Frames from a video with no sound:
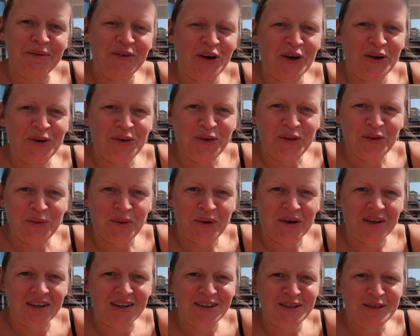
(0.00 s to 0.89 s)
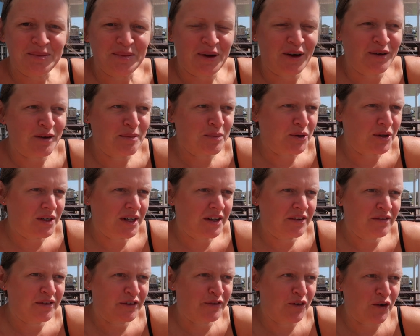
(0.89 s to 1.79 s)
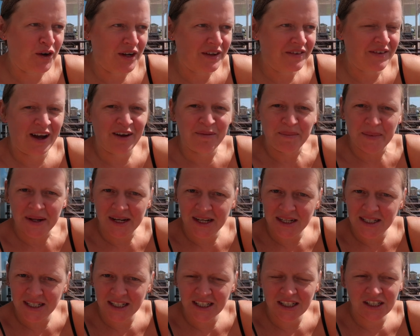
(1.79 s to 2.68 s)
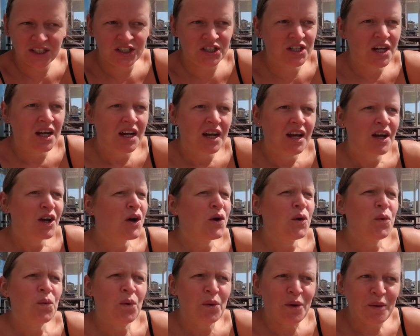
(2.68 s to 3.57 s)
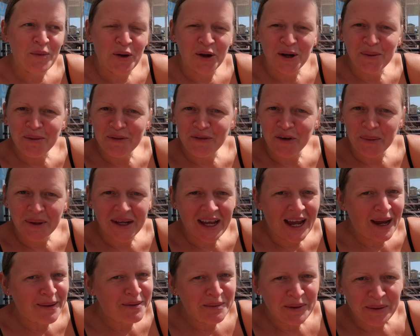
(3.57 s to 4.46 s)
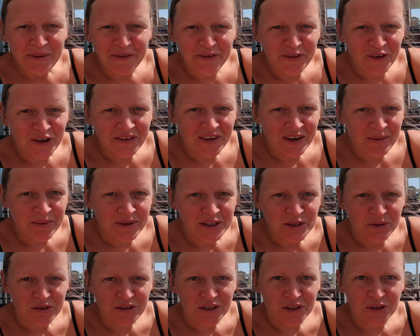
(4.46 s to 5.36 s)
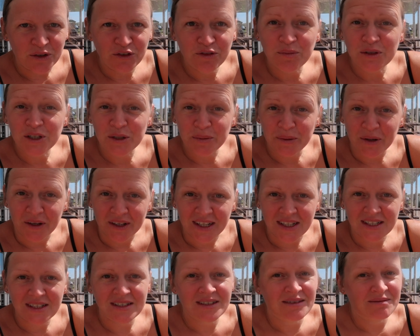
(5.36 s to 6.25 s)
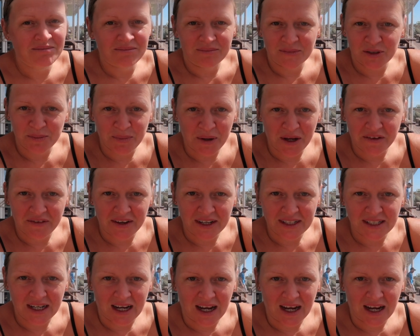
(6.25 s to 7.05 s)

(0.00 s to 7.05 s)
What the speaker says: we've got another one tomorrow morning for 45 minutes each. We were moaning before we came that maybe 45 minutes wasn't enough, but to be honest, it's a perfect